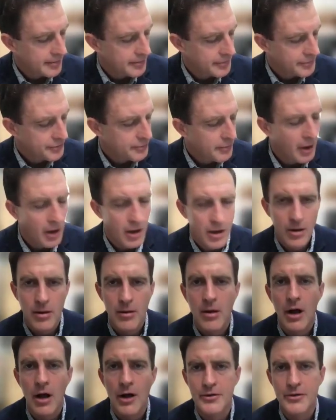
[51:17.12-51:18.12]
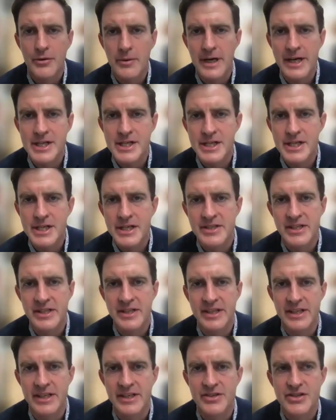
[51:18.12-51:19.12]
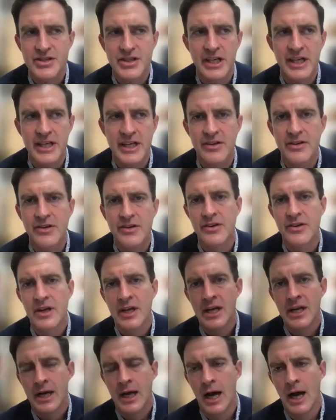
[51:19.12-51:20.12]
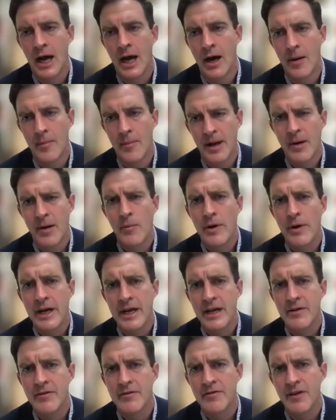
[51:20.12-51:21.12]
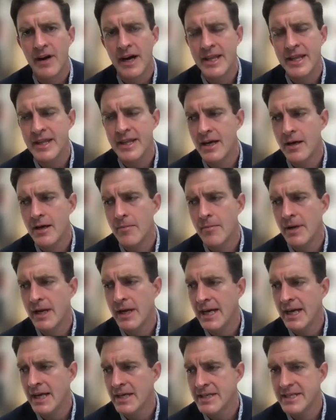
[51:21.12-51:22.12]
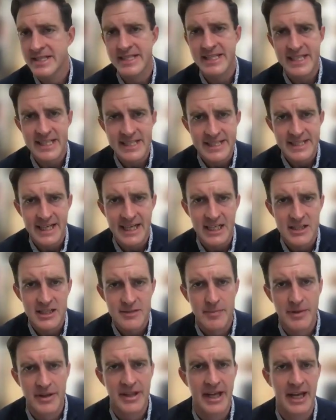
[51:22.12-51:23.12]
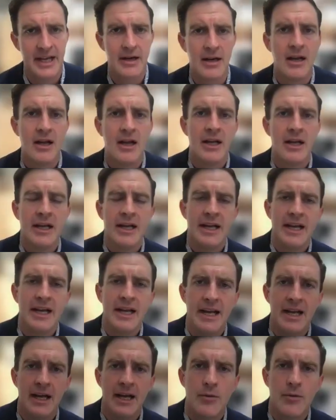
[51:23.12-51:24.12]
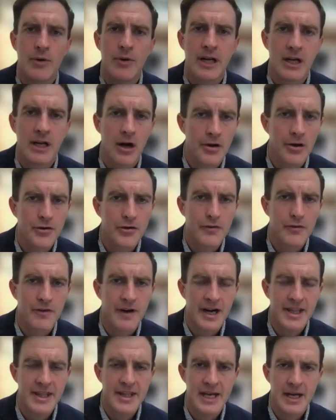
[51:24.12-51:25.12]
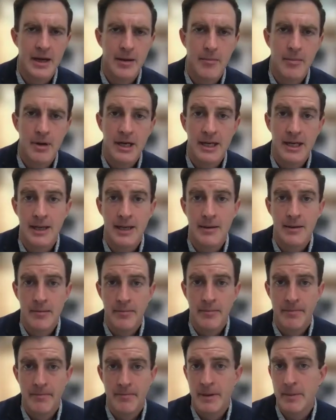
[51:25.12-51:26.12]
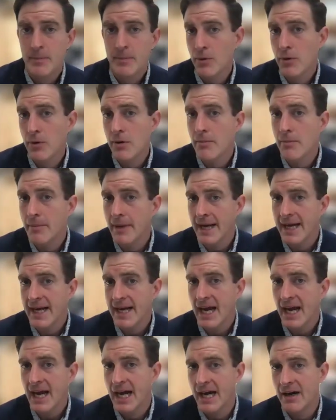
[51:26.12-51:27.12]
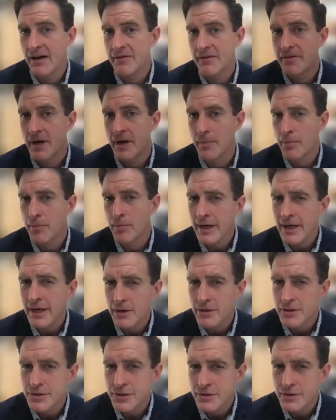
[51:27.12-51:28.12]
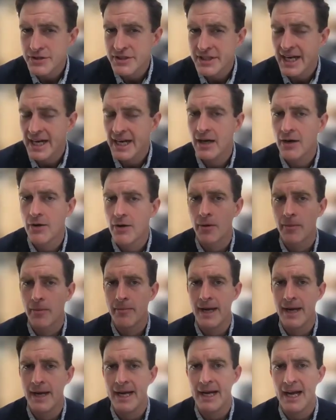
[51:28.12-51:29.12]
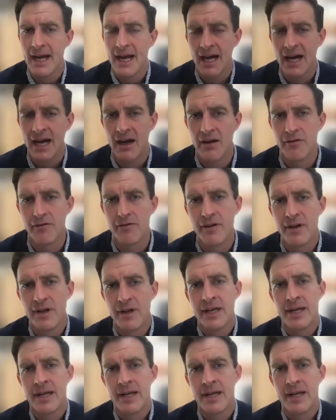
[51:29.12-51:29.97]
small alterations in these genes, and we can find them in disease states, but then we can also find them in people who may have a precursor state or may have